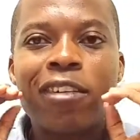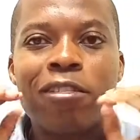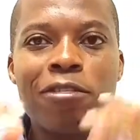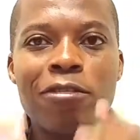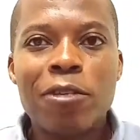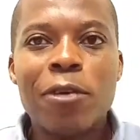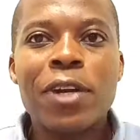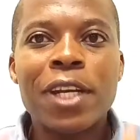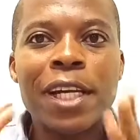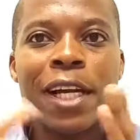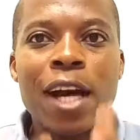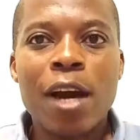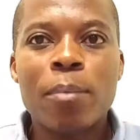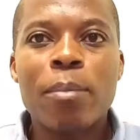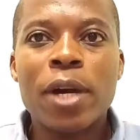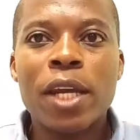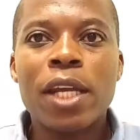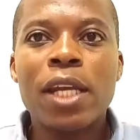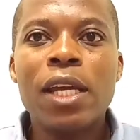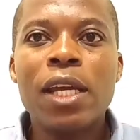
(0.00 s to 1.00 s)
phone
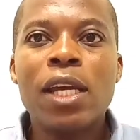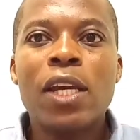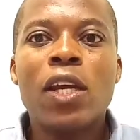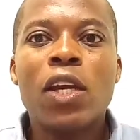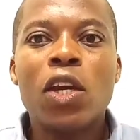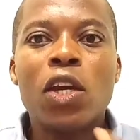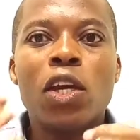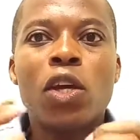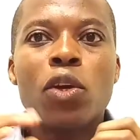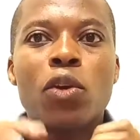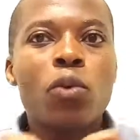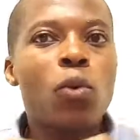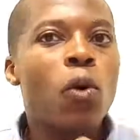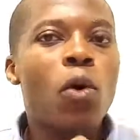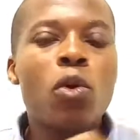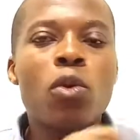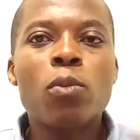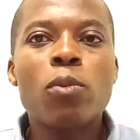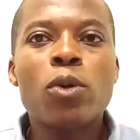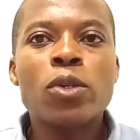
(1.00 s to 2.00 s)
company to
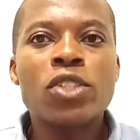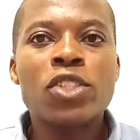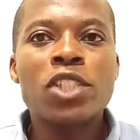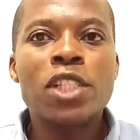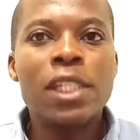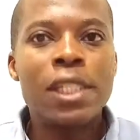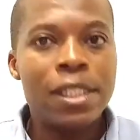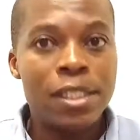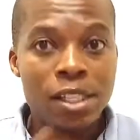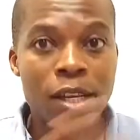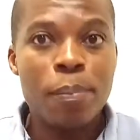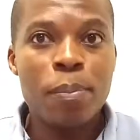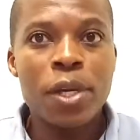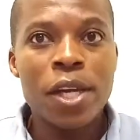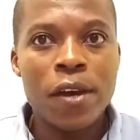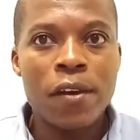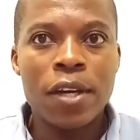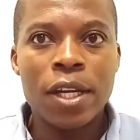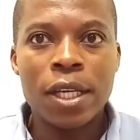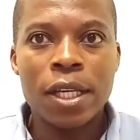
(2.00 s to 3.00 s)
almost
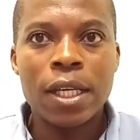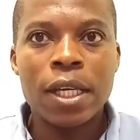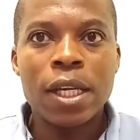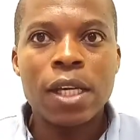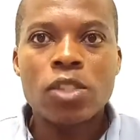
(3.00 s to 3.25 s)
disappearing.